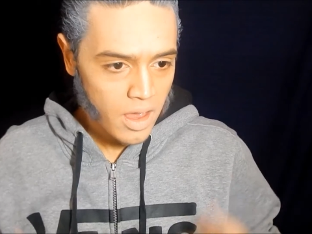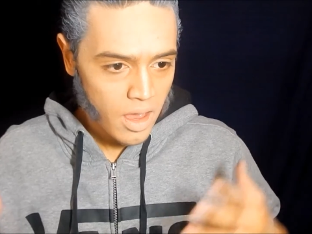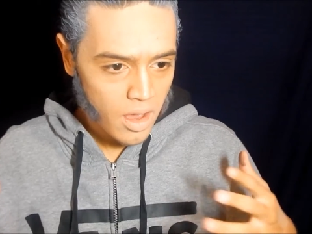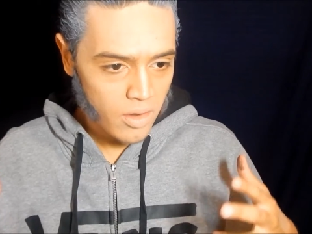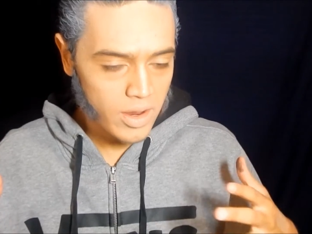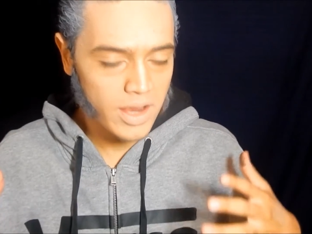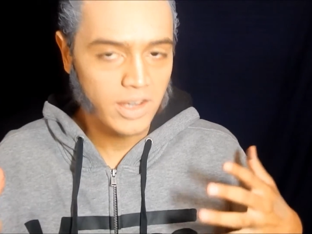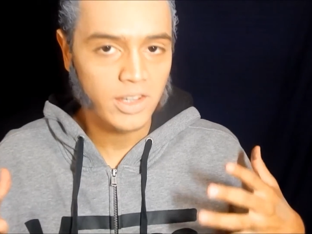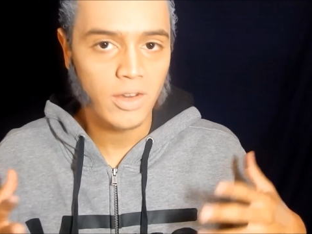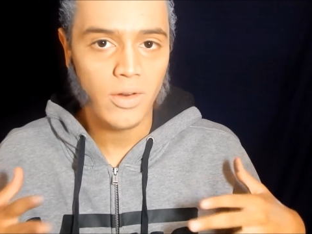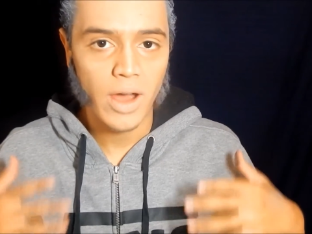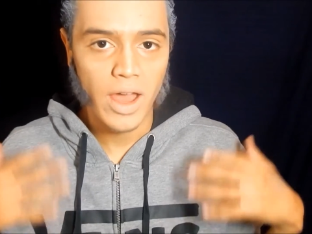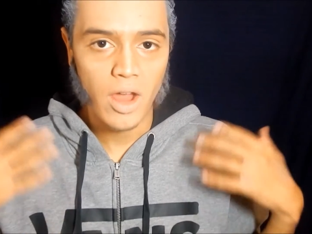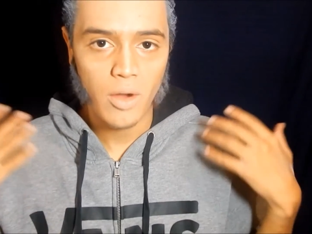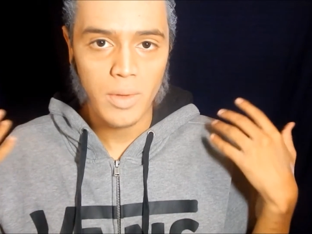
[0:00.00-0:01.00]
Okay, so
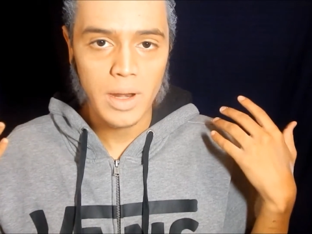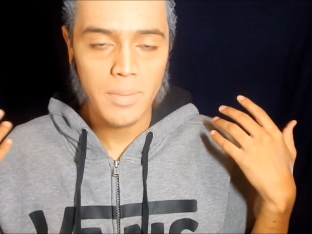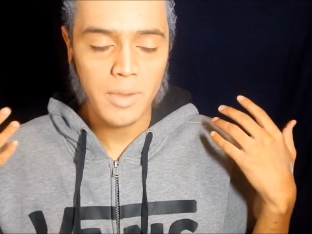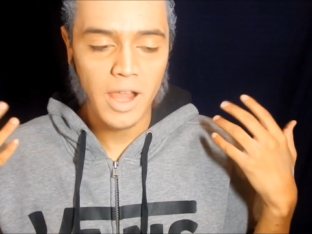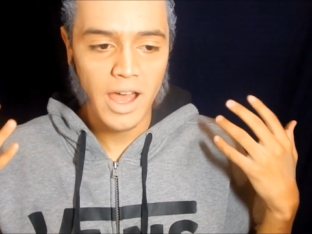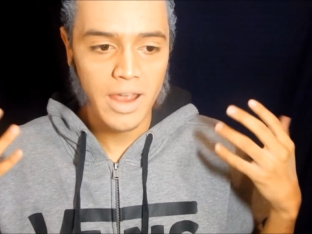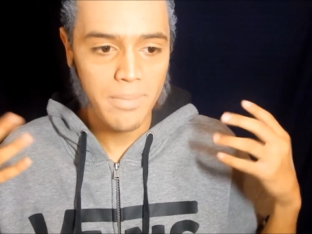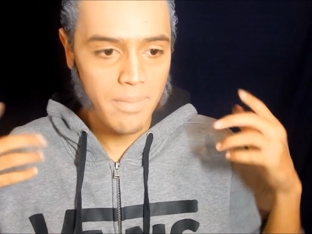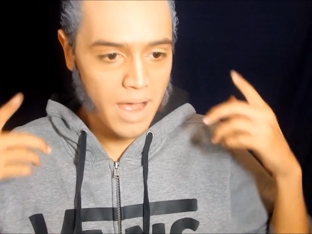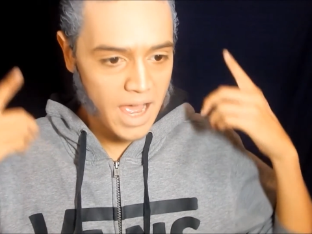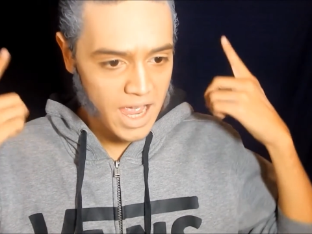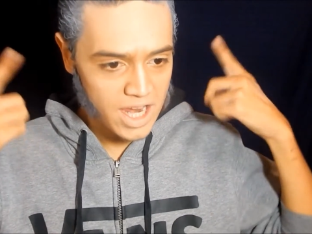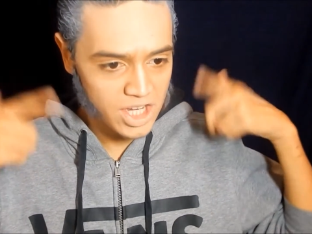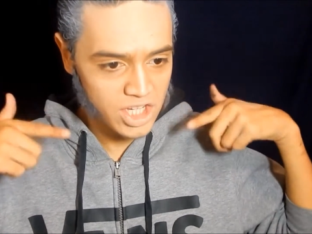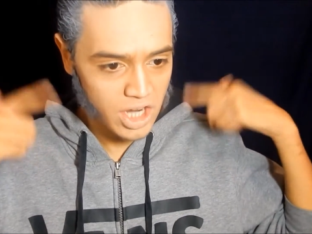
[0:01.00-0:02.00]
I already applied
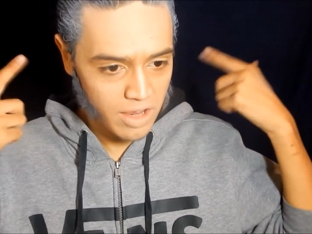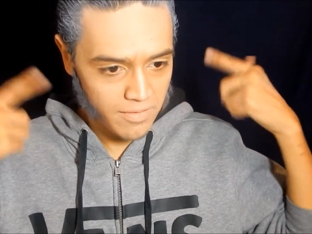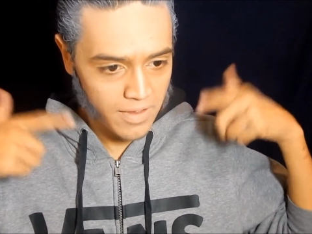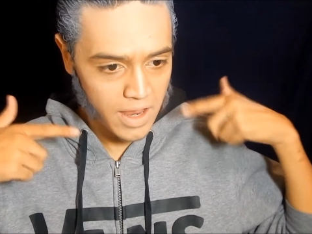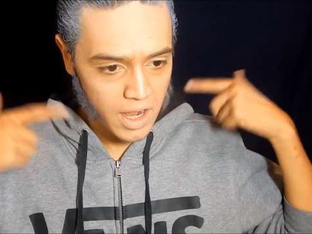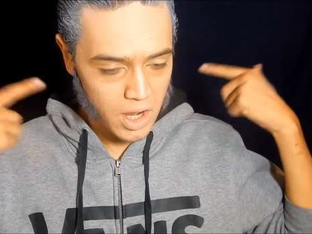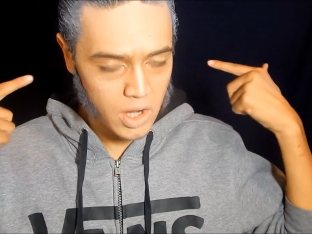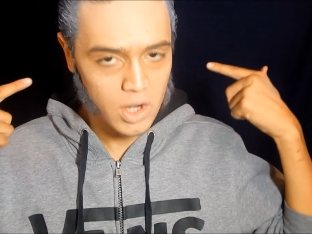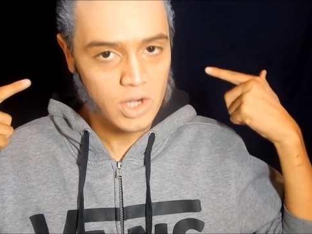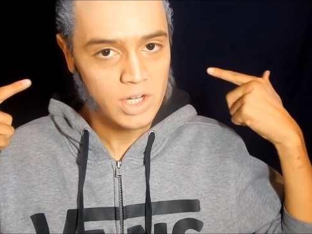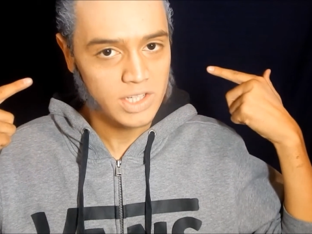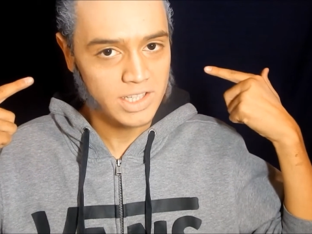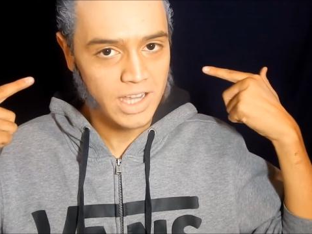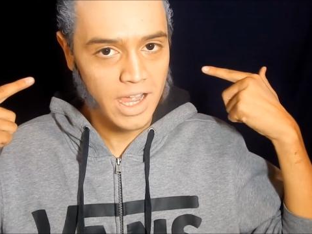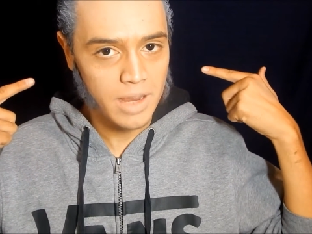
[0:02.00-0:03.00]
my Javert
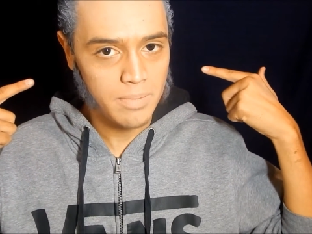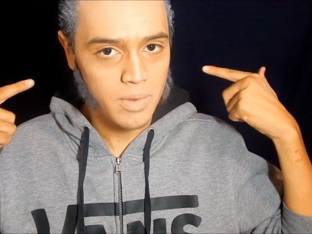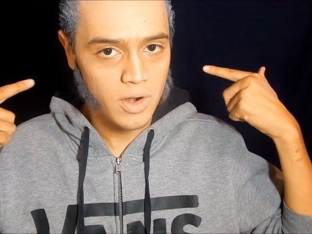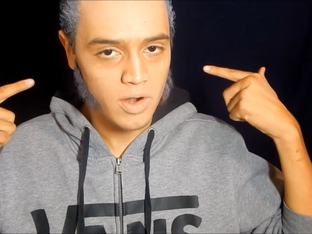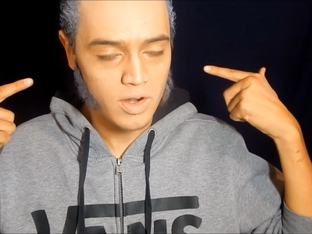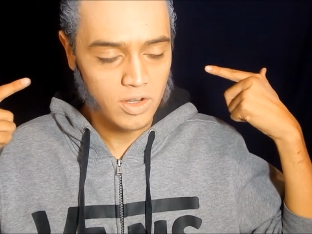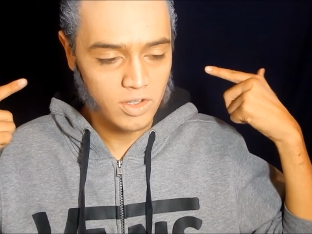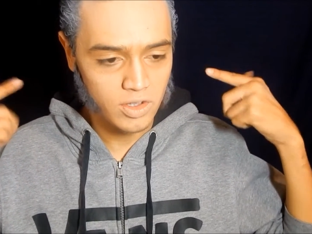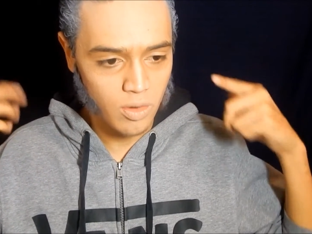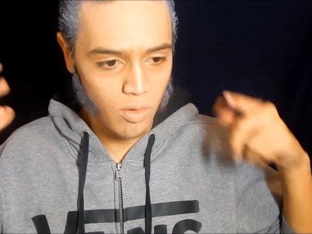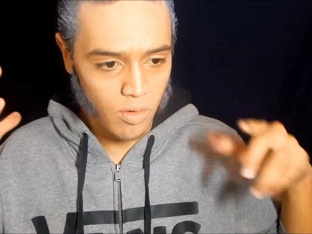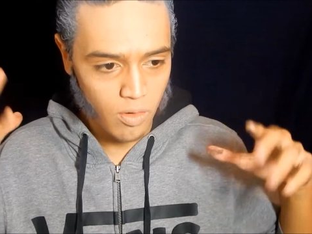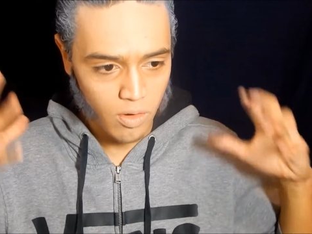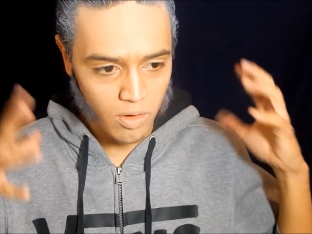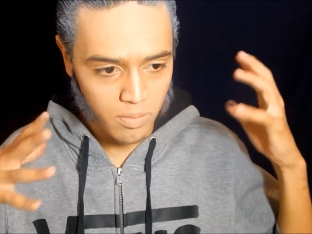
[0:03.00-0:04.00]
sideburns
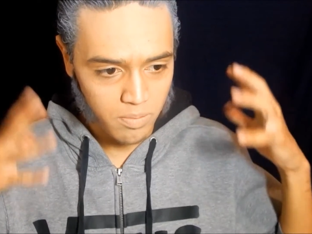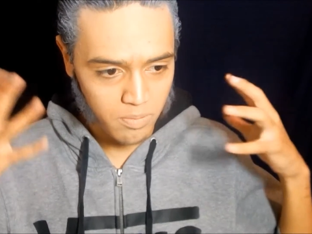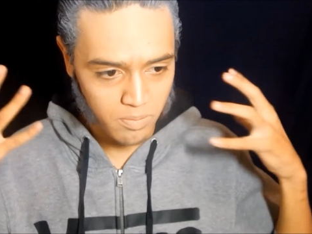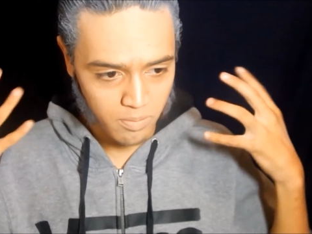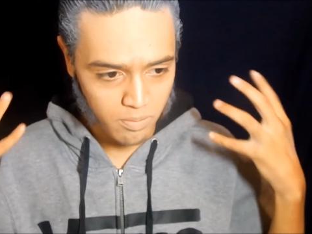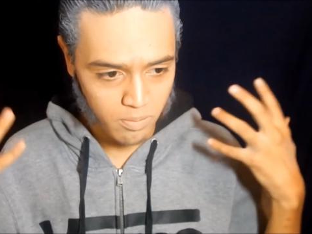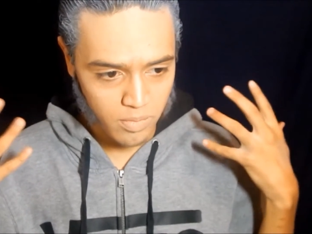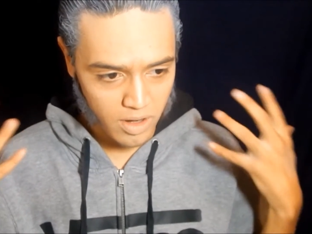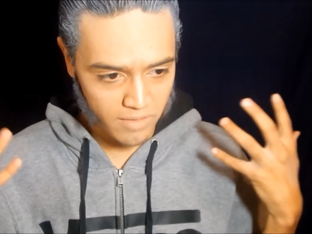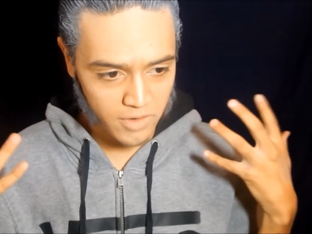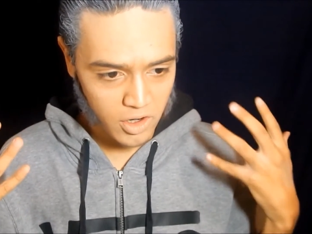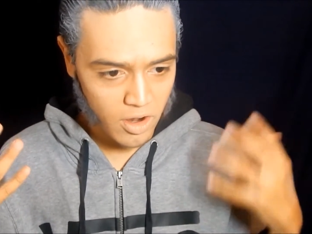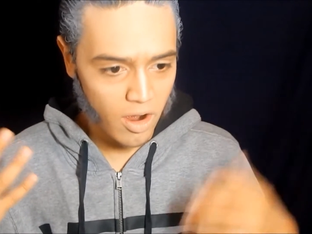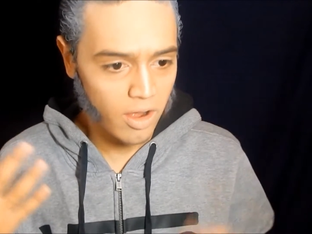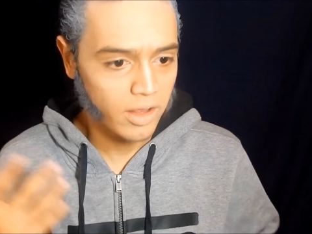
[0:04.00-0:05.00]
or whatever you
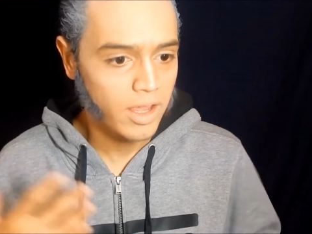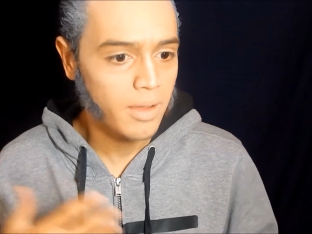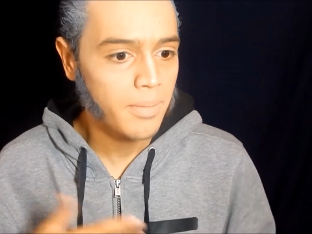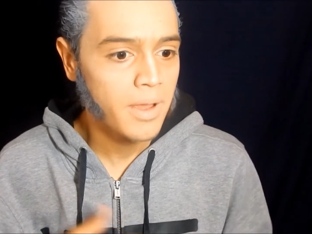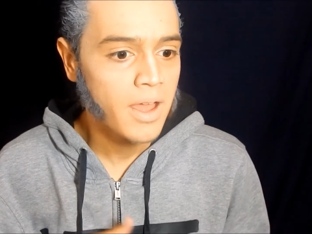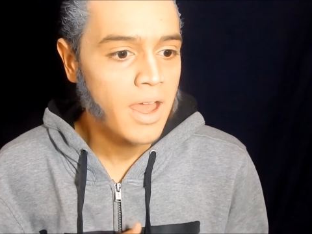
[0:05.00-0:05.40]
call them.